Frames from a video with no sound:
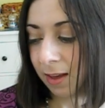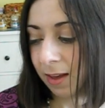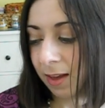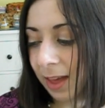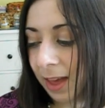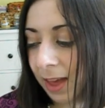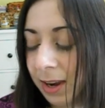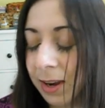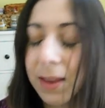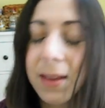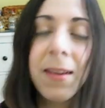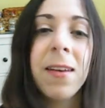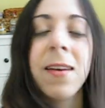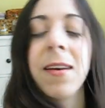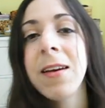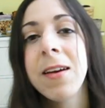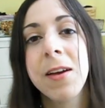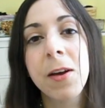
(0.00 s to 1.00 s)
And
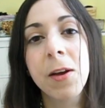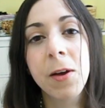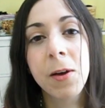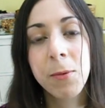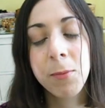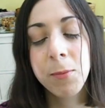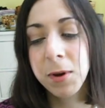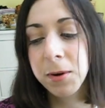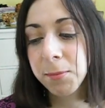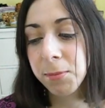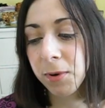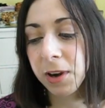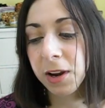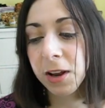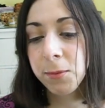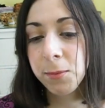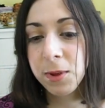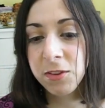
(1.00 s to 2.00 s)
one
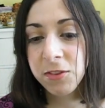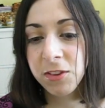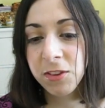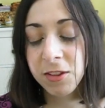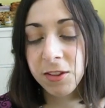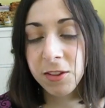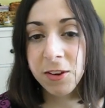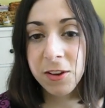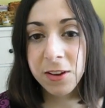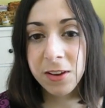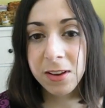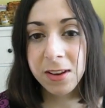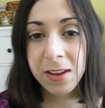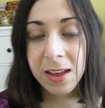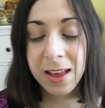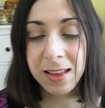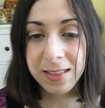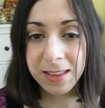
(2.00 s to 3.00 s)
product which is not
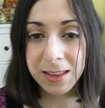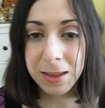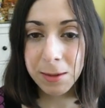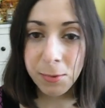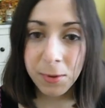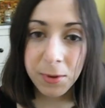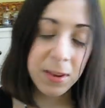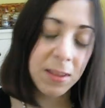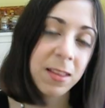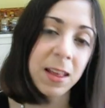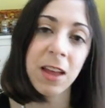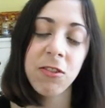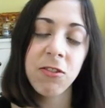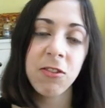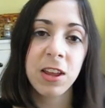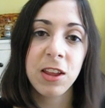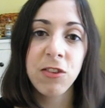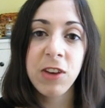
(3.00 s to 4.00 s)
Essie, but is
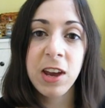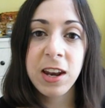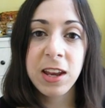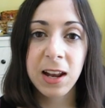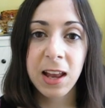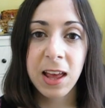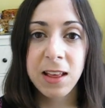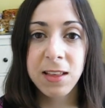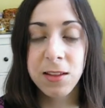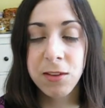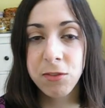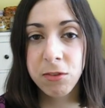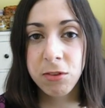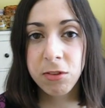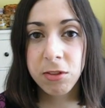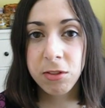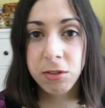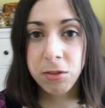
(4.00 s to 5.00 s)
actually China glaze, I
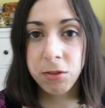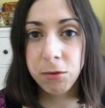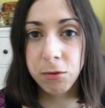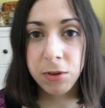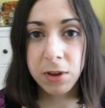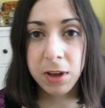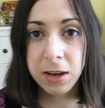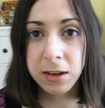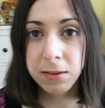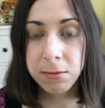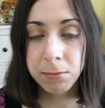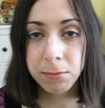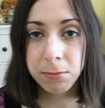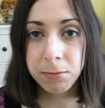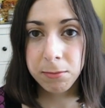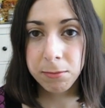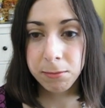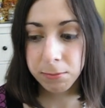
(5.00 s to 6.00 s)
just thought I'd
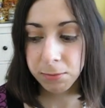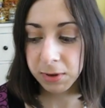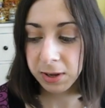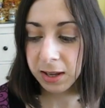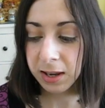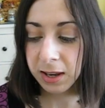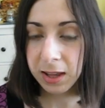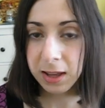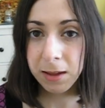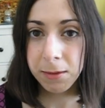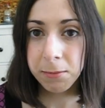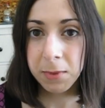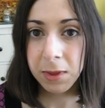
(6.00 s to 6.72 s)
put it in here,